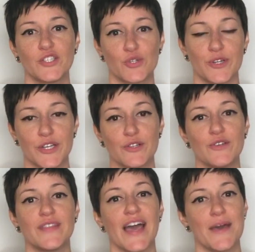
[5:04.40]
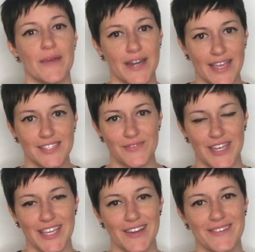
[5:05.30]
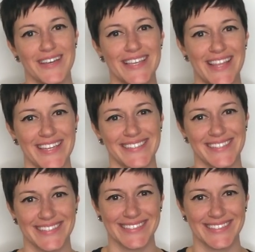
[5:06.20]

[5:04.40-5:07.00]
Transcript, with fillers: sure to include that in my next video. Thanks.